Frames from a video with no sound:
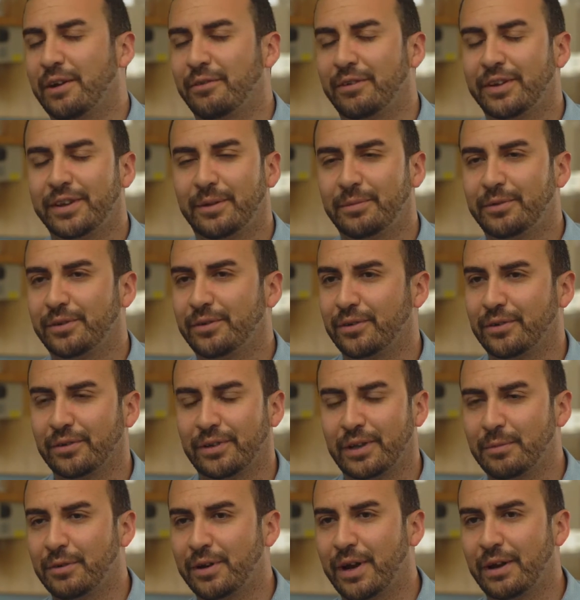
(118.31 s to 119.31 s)
receptor called
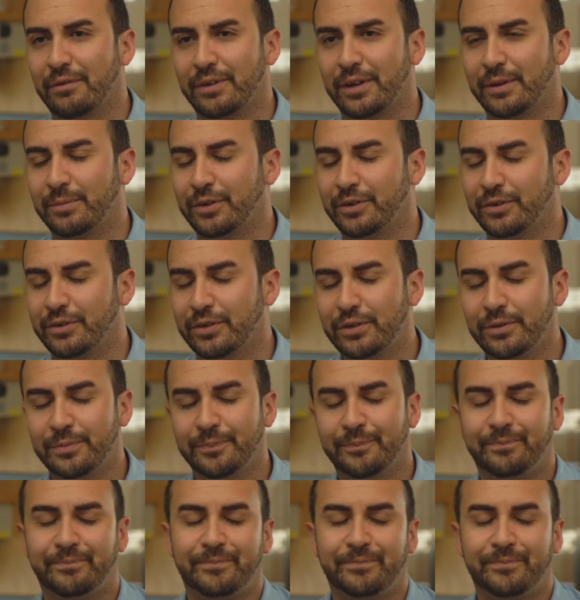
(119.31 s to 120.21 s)
chemokine receptor two.